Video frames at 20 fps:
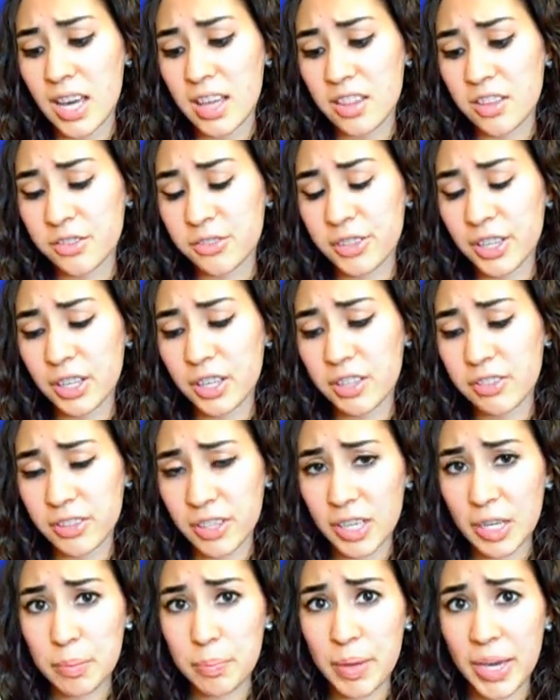very,
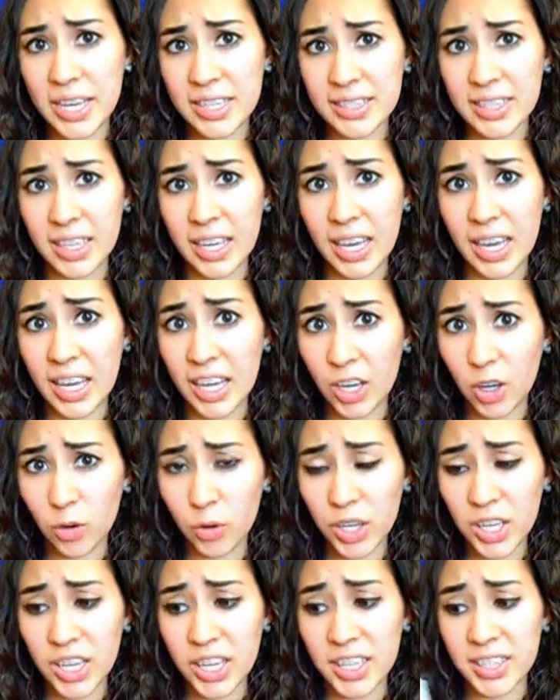very basic
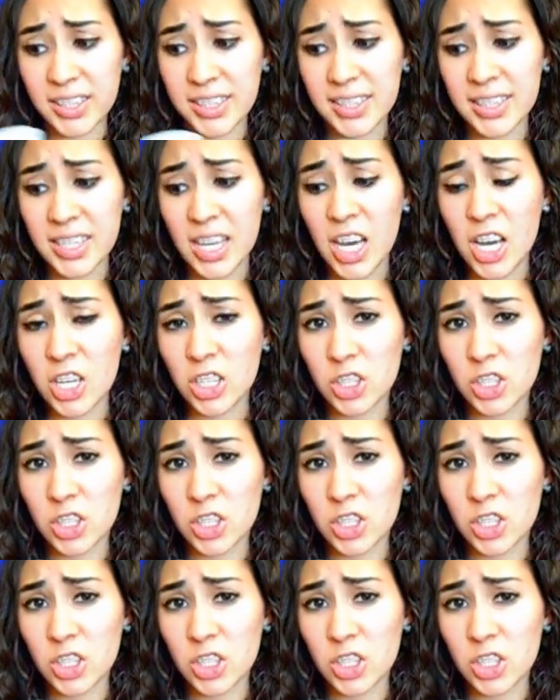ingredients.